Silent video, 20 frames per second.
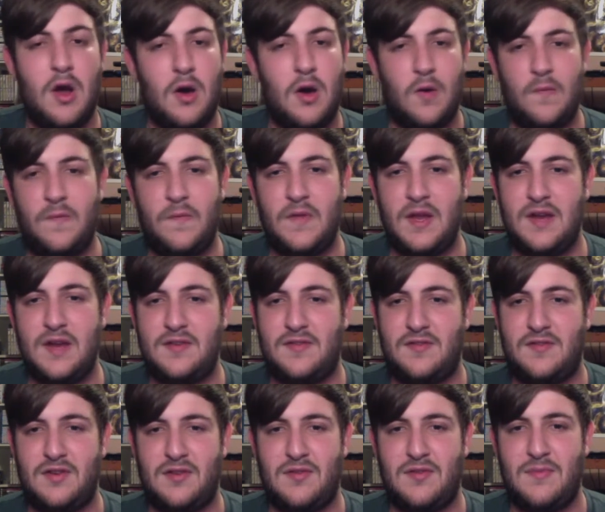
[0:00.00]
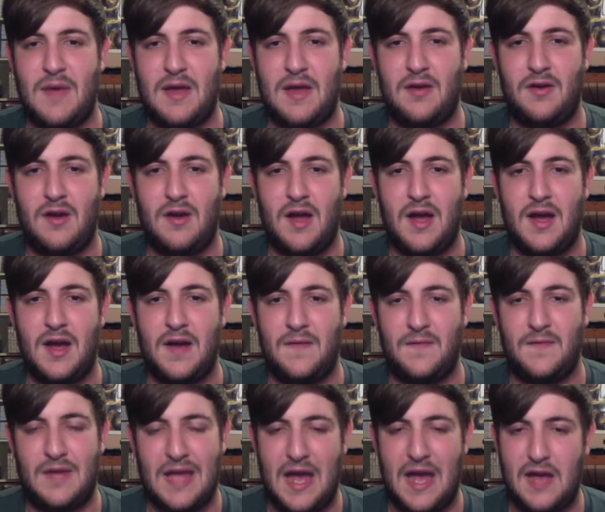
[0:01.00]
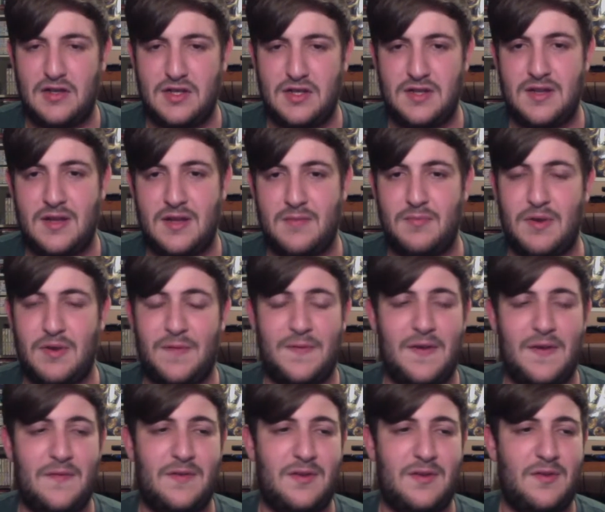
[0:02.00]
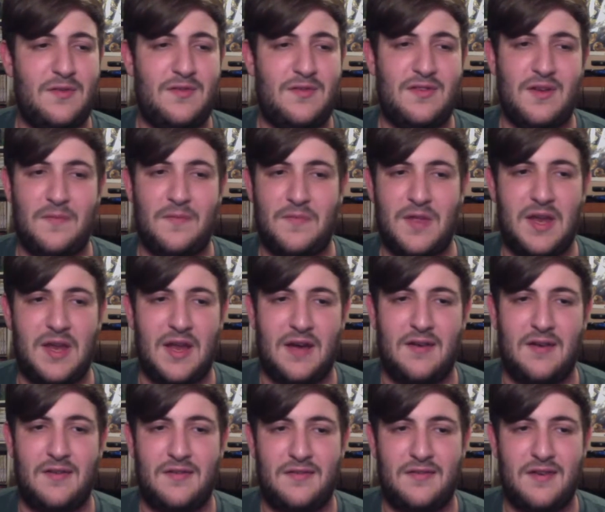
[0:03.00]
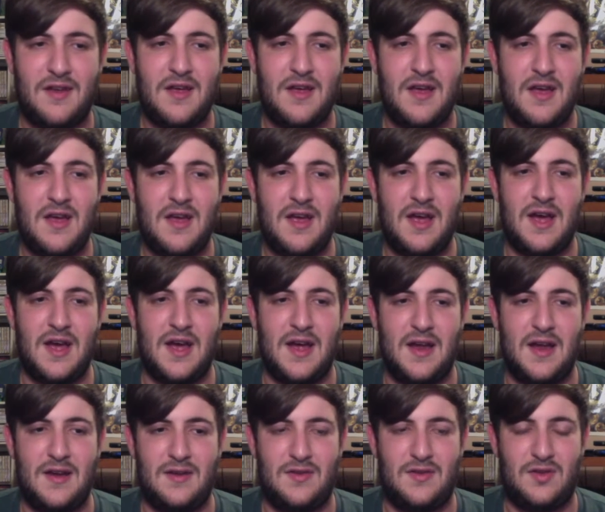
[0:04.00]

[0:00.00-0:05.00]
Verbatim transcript: Hopefully it's just a matter of catching them, but if you have to do something else uh,